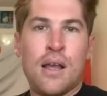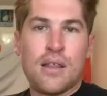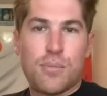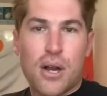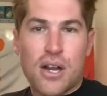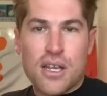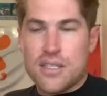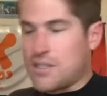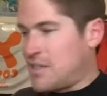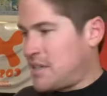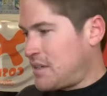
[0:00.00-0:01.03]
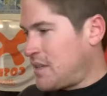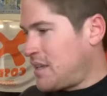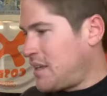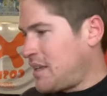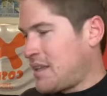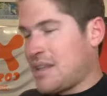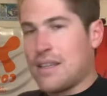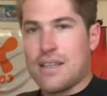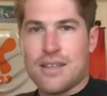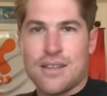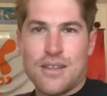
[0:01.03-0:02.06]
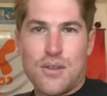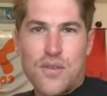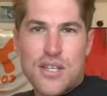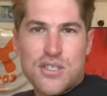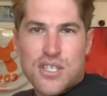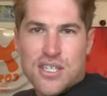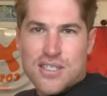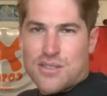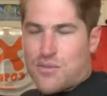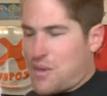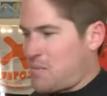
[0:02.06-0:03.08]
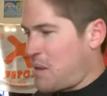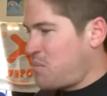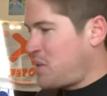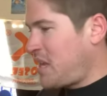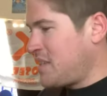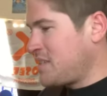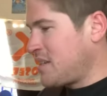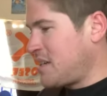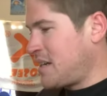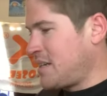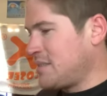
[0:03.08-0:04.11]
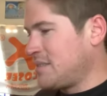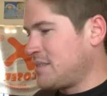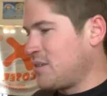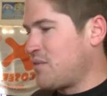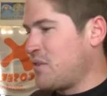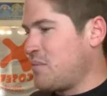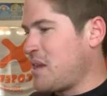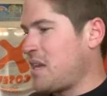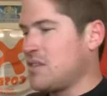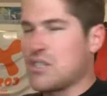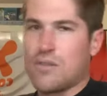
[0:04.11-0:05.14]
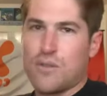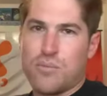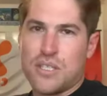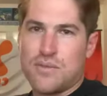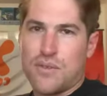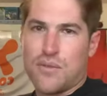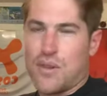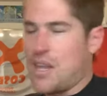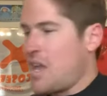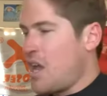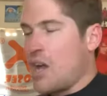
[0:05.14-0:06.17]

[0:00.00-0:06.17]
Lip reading: the parties or the conventions or what my plans are or filmmaking in general, please feel free.